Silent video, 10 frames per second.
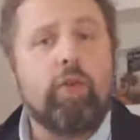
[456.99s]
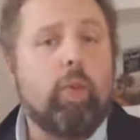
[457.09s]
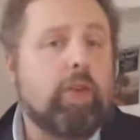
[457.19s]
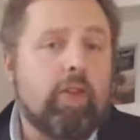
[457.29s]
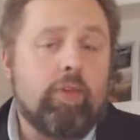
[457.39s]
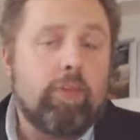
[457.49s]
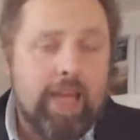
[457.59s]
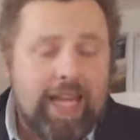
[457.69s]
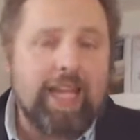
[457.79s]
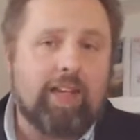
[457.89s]
And what this
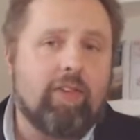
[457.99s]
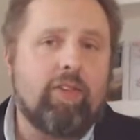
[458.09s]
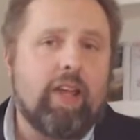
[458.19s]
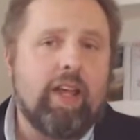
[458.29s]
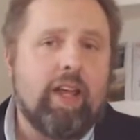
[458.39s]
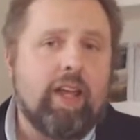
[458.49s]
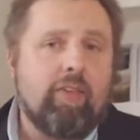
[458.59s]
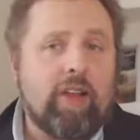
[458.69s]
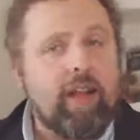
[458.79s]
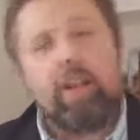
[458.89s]
means is
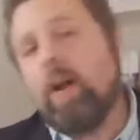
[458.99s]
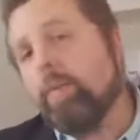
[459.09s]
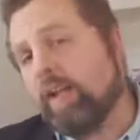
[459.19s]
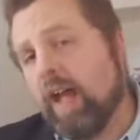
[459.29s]
that economic